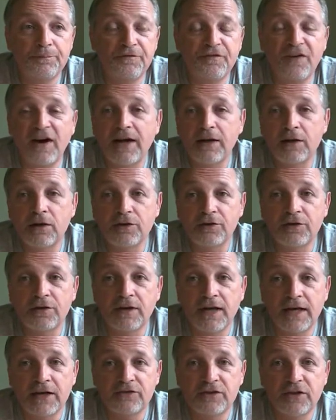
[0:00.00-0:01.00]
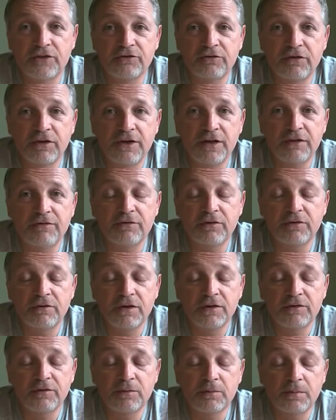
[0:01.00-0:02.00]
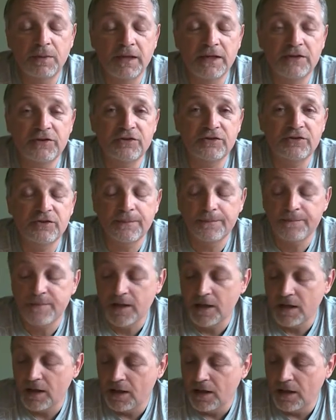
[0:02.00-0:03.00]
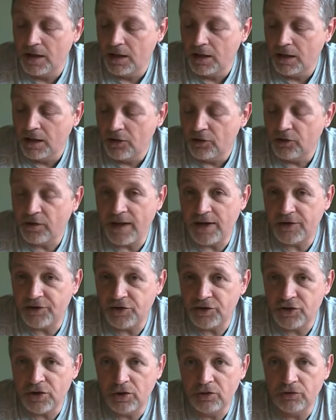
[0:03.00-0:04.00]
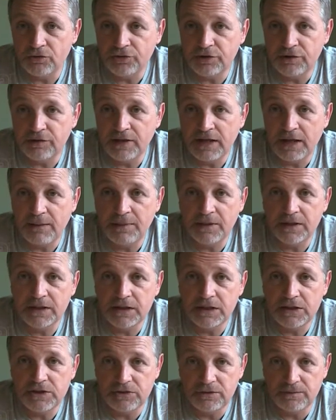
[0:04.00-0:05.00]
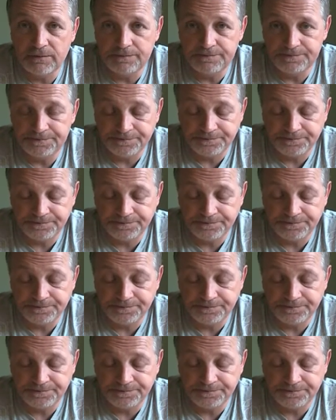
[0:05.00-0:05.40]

filed, etc. in different places. So that's the shotgun certificate application.